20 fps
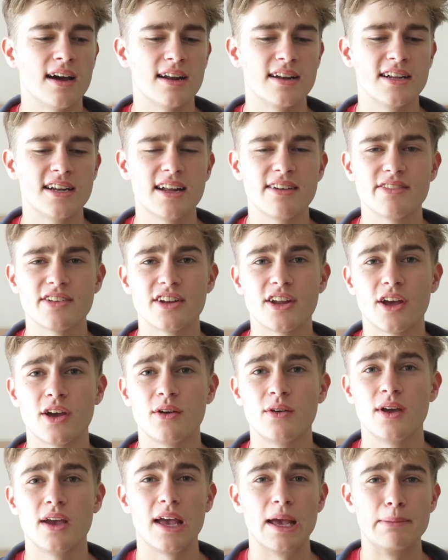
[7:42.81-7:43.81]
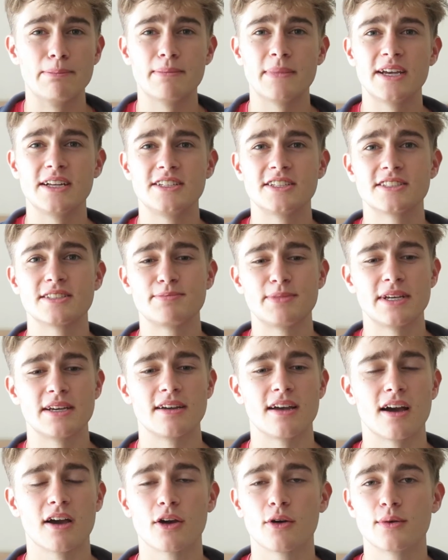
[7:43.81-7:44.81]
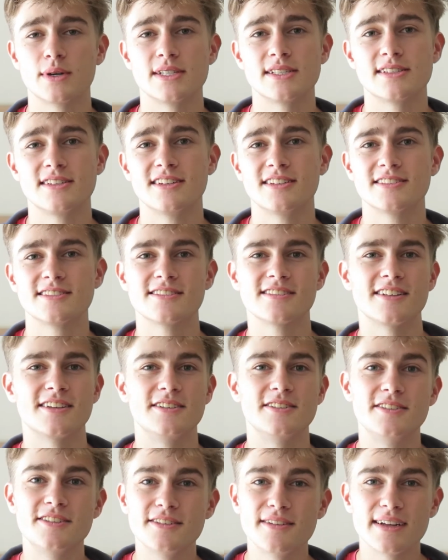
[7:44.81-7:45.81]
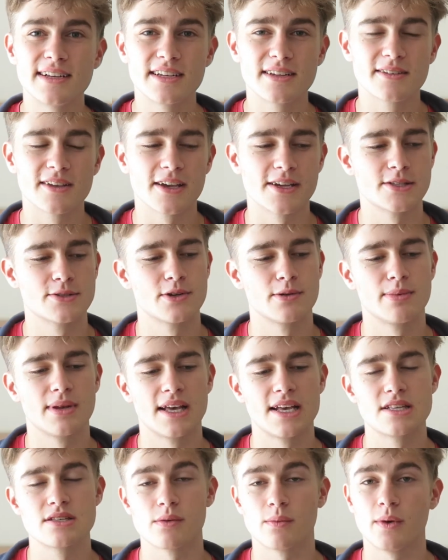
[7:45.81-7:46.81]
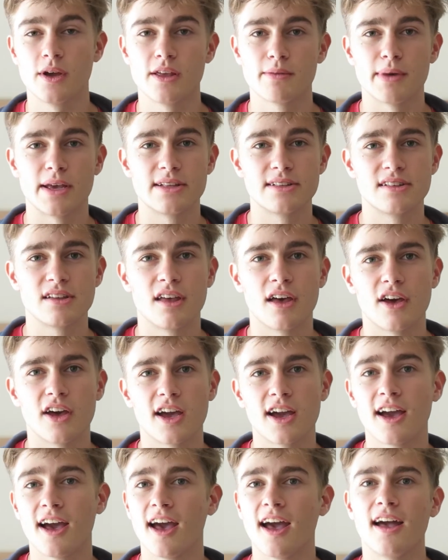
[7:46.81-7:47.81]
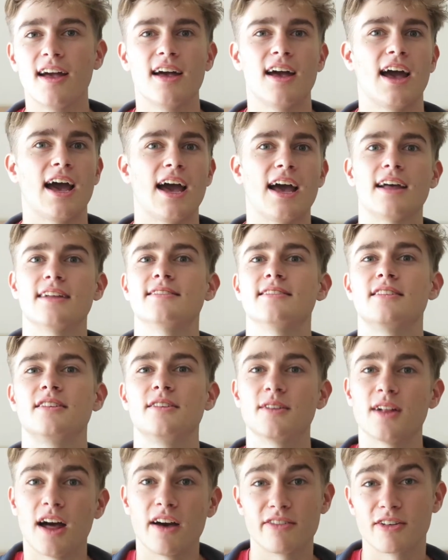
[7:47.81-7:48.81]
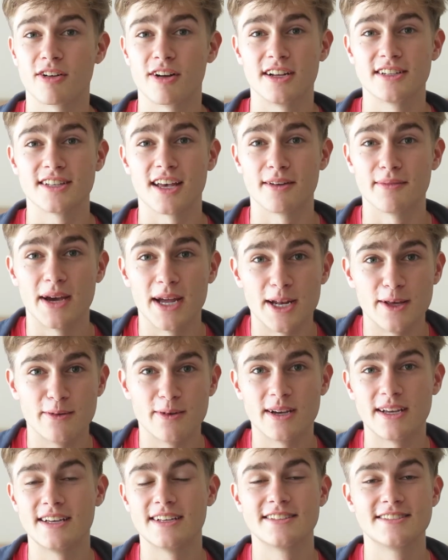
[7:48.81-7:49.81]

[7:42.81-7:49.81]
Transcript: And you never know, it may just be a coincidence that you do end up going to a place where your mates are going and you'll have a great time anyway.